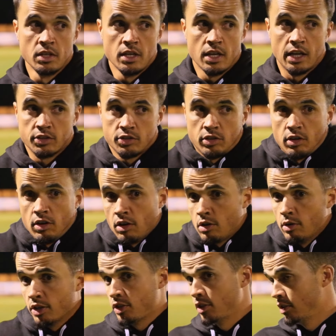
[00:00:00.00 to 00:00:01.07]
answered a lot of
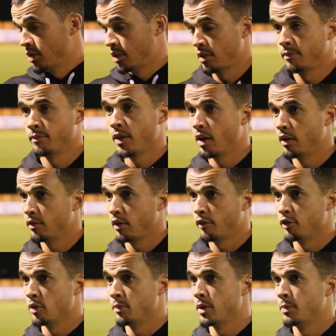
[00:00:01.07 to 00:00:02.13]
questions that a
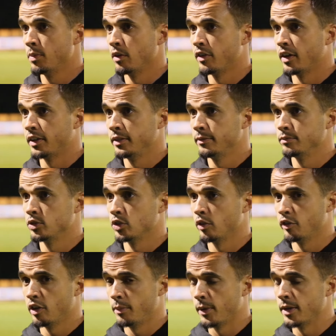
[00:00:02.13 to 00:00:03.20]
few people have had. So
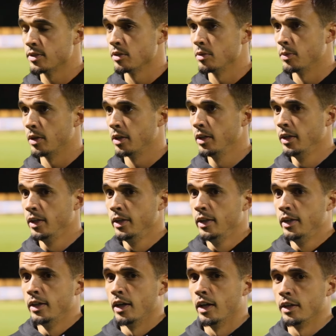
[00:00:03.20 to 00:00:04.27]
fair play to the boy,
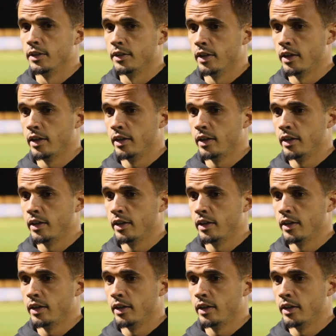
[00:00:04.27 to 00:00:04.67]
and